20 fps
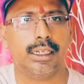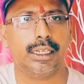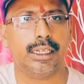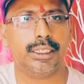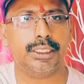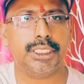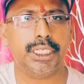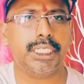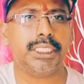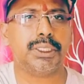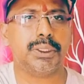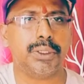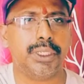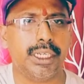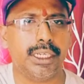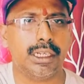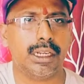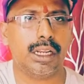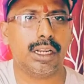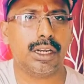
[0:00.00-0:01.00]
the
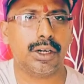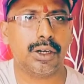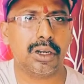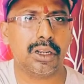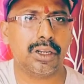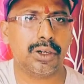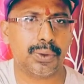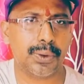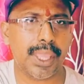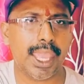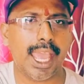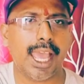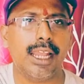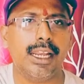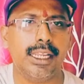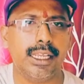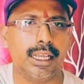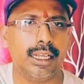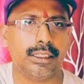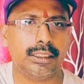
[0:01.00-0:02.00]
day-to-day
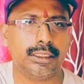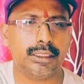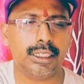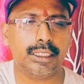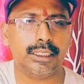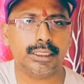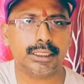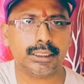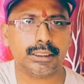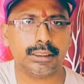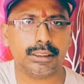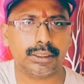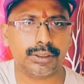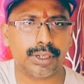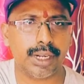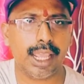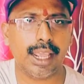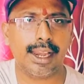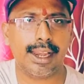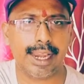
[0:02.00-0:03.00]
realia, that is
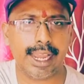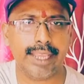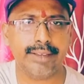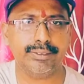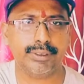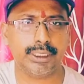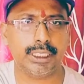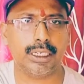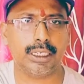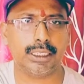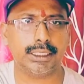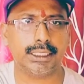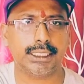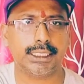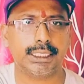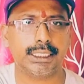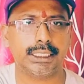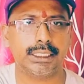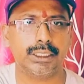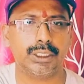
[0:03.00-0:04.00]
real-life
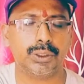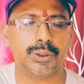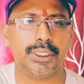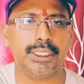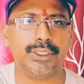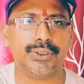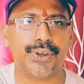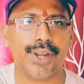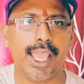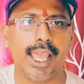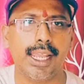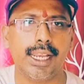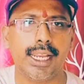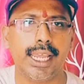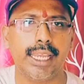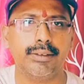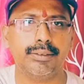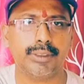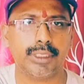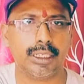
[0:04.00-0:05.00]
tasks. So these
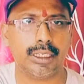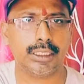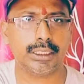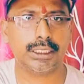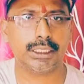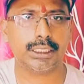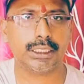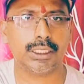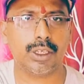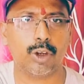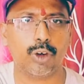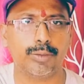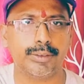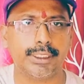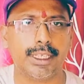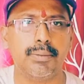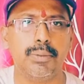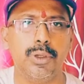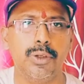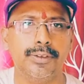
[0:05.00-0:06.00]
real-life tasks are of
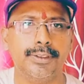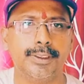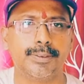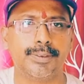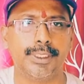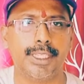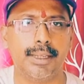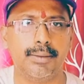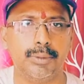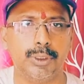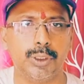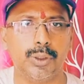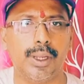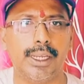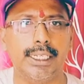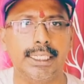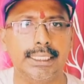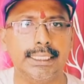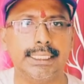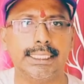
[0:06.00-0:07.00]
some use for them to
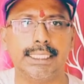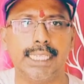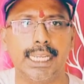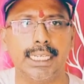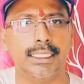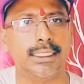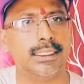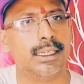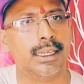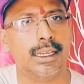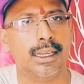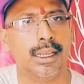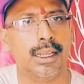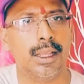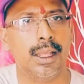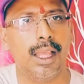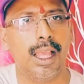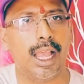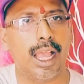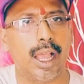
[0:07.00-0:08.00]
understand
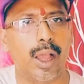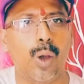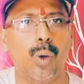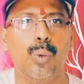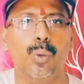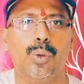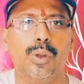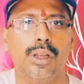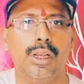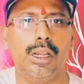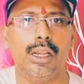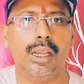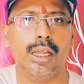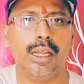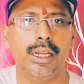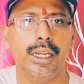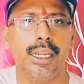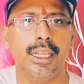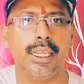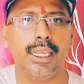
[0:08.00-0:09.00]
how
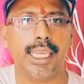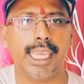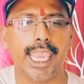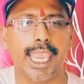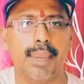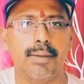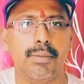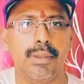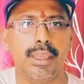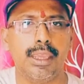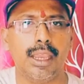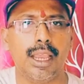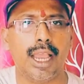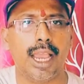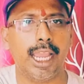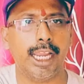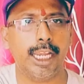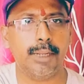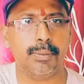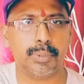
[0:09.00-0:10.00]
learning can be
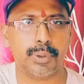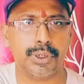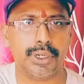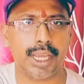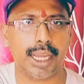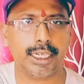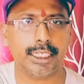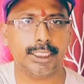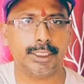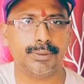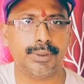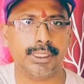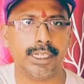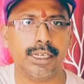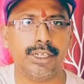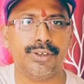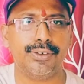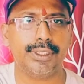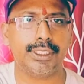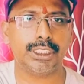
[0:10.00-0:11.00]
highly productive and
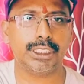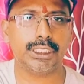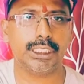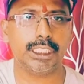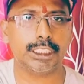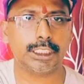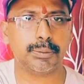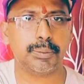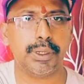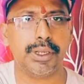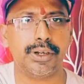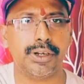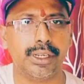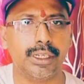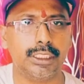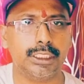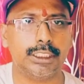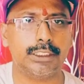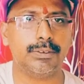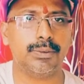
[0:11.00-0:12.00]
enriching
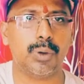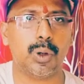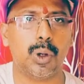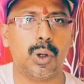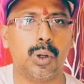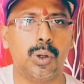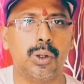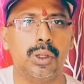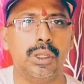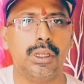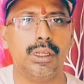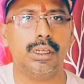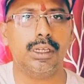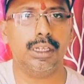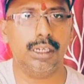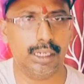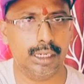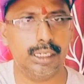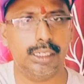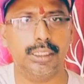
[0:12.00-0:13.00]
experience for
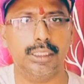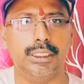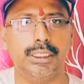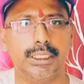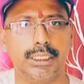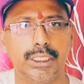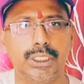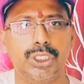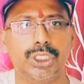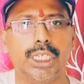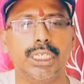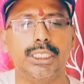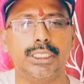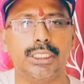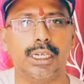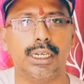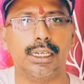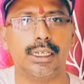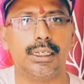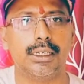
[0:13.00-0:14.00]
learners in
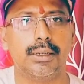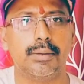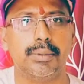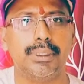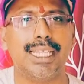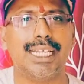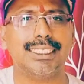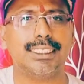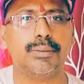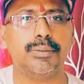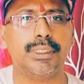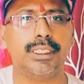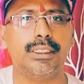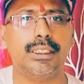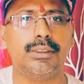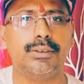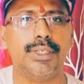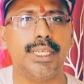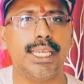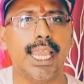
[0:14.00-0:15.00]
general. But that's something
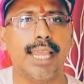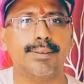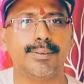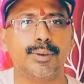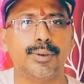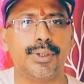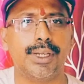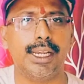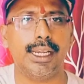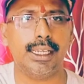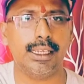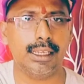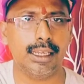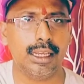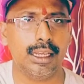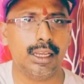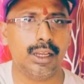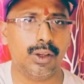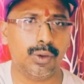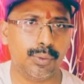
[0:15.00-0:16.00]
that we have to really
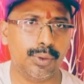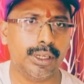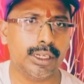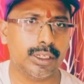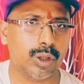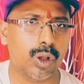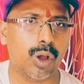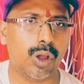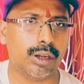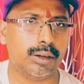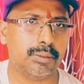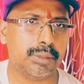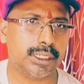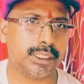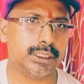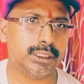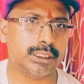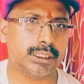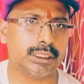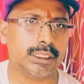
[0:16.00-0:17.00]
work on,
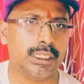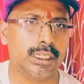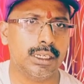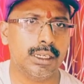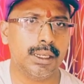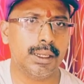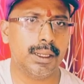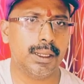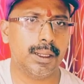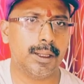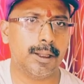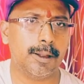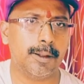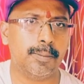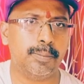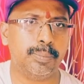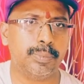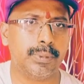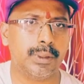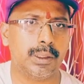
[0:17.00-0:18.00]
because
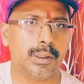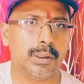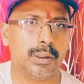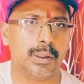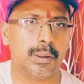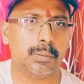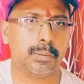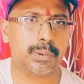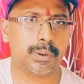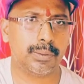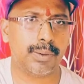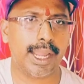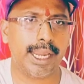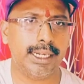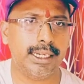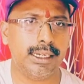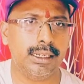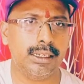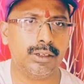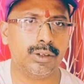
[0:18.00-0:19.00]

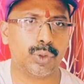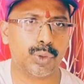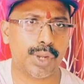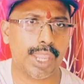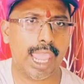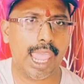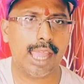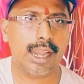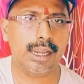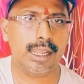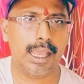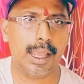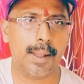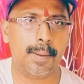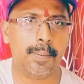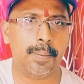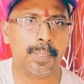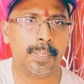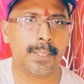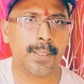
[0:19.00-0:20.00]
providing
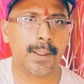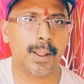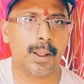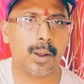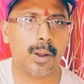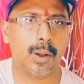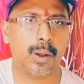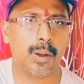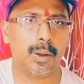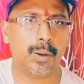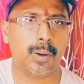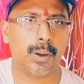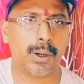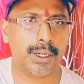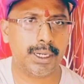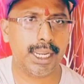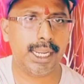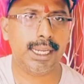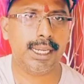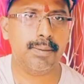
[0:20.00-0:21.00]
realia on
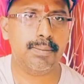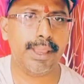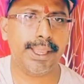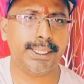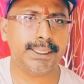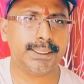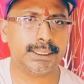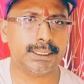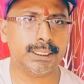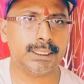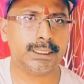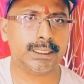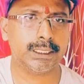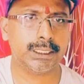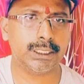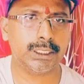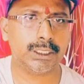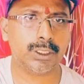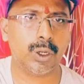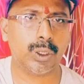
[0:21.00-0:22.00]
a daily basis
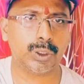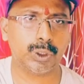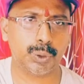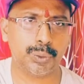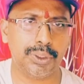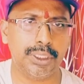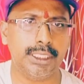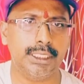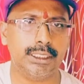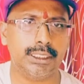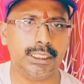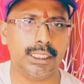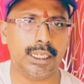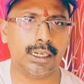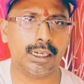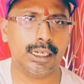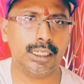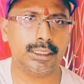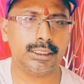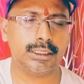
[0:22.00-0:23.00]
is not so easy
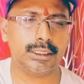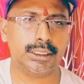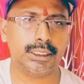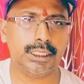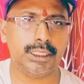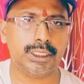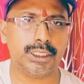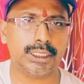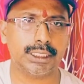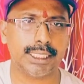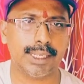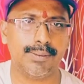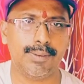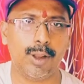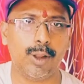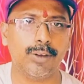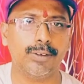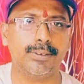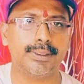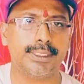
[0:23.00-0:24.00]
unless the teachers have a
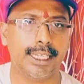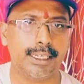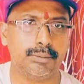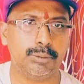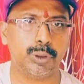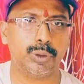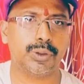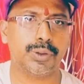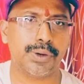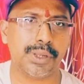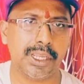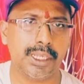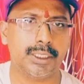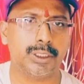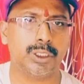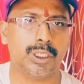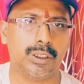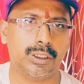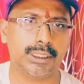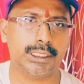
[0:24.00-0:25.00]
lot of time to
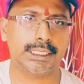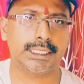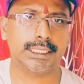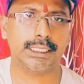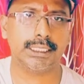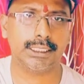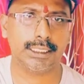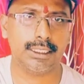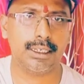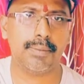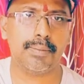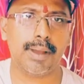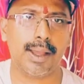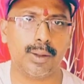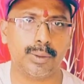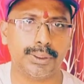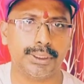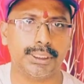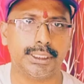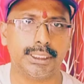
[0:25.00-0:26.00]
create tasks and think
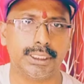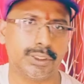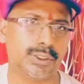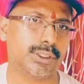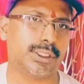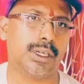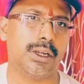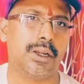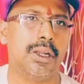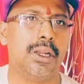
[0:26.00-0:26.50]
about it, etc.